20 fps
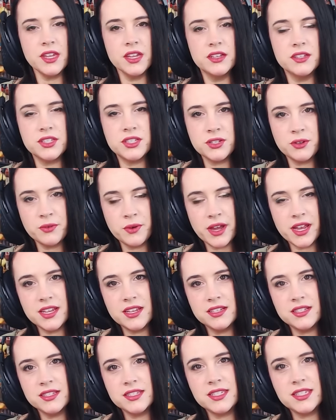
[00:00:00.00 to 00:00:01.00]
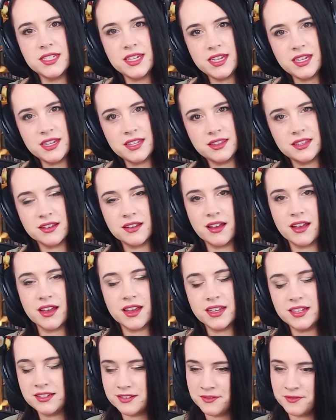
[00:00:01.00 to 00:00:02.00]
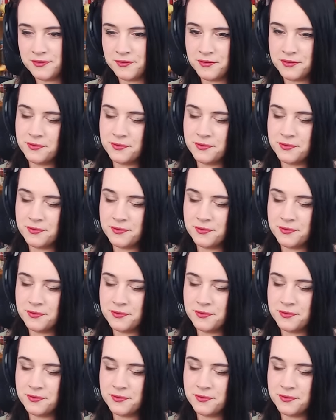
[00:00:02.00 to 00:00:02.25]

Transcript: So I can see the kind of